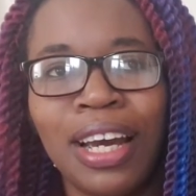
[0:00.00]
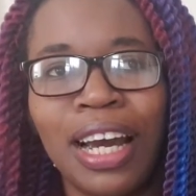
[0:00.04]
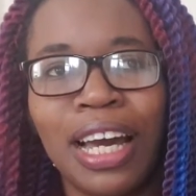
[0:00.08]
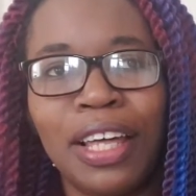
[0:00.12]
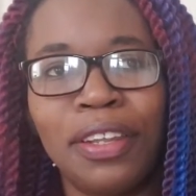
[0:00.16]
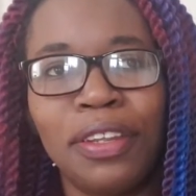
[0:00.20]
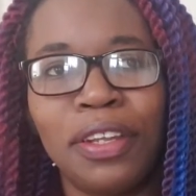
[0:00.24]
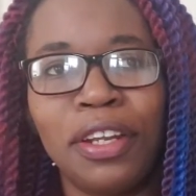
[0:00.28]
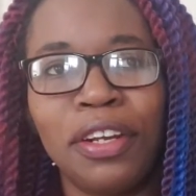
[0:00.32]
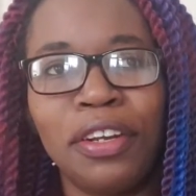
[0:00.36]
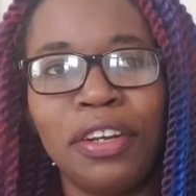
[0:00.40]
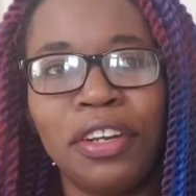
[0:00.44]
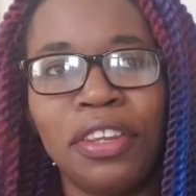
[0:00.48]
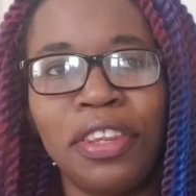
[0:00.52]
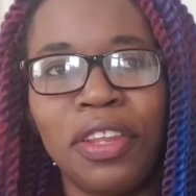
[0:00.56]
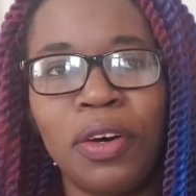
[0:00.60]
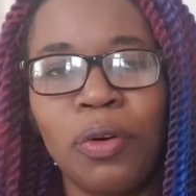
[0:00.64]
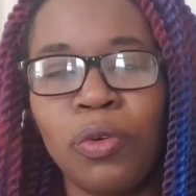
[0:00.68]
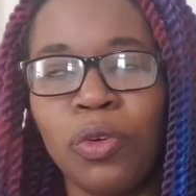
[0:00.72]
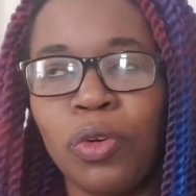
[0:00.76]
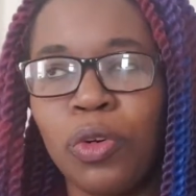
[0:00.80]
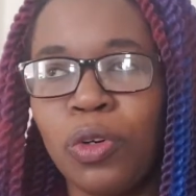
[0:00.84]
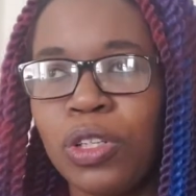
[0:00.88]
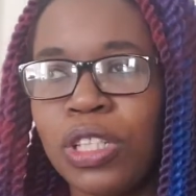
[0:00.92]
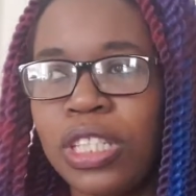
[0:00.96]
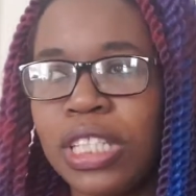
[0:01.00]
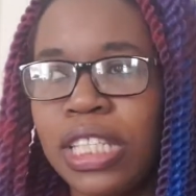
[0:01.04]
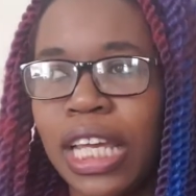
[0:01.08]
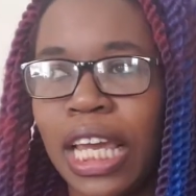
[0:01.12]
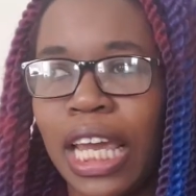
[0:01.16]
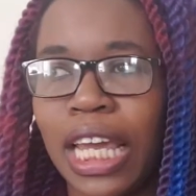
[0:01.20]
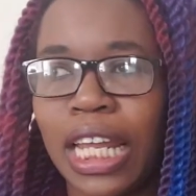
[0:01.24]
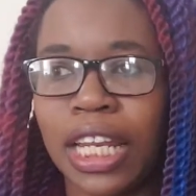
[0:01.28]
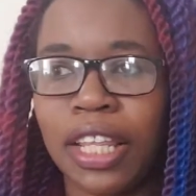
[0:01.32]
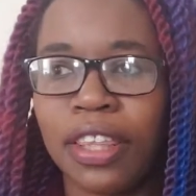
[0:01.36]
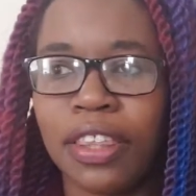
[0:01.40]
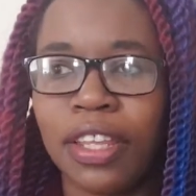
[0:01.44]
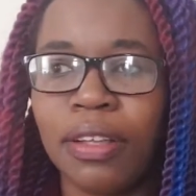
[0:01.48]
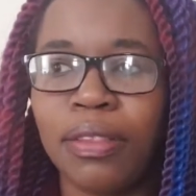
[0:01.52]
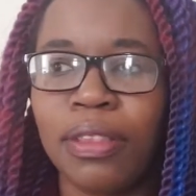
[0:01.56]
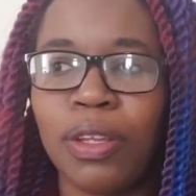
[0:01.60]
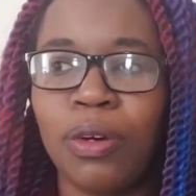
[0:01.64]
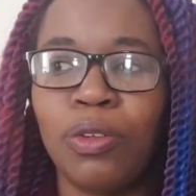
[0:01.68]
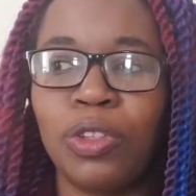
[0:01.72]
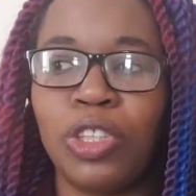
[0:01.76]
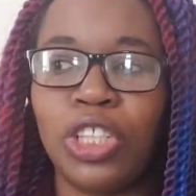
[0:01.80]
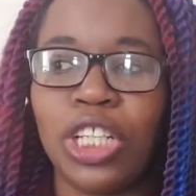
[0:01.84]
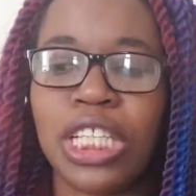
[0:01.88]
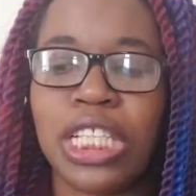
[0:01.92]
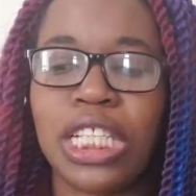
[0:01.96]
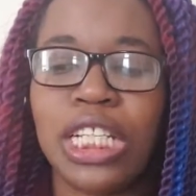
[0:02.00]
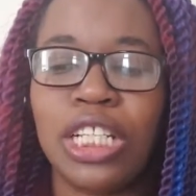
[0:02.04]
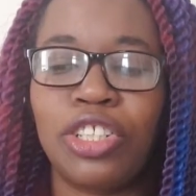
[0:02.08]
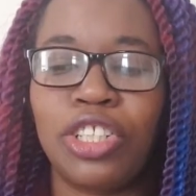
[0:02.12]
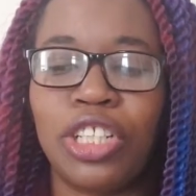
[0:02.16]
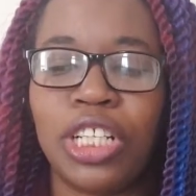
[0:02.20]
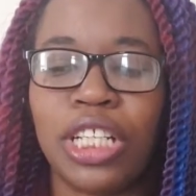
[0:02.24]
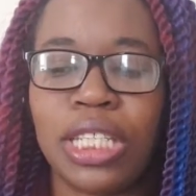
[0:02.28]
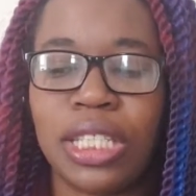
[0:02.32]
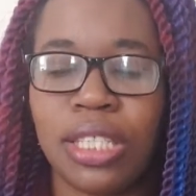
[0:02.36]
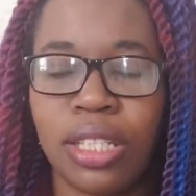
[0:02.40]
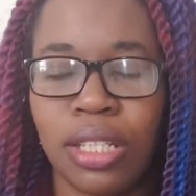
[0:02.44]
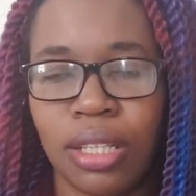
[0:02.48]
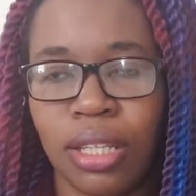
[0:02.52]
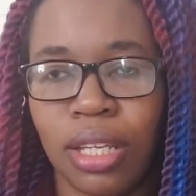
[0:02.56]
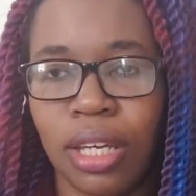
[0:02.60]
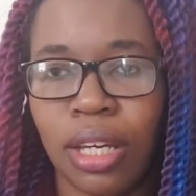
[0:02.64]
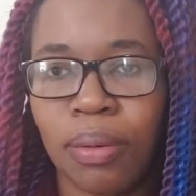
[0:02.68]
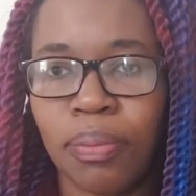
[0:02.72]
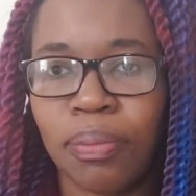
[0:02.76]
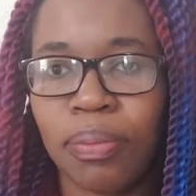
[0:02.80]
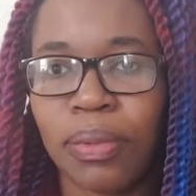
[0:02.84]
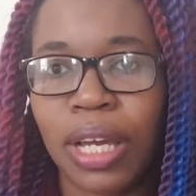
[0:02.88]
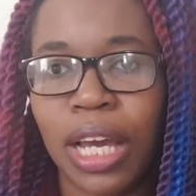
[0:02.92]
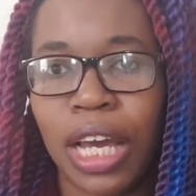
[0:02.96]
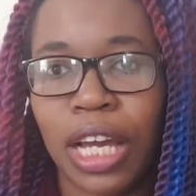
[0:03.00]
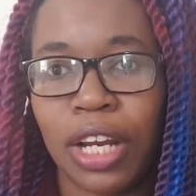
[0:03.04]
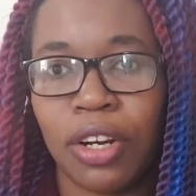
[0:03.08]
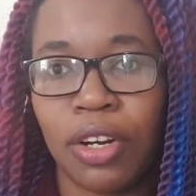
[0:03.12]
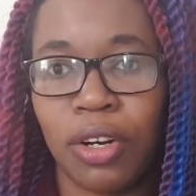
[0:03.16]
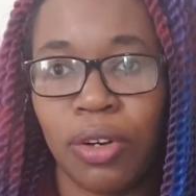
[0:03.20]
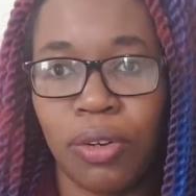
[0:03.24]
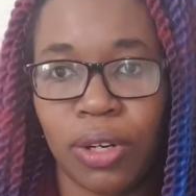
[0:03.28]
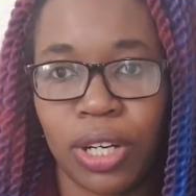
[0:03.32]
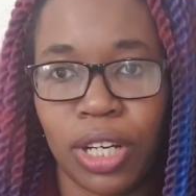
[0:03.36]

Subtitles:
And then they will not say anything. They will just literally sit there and look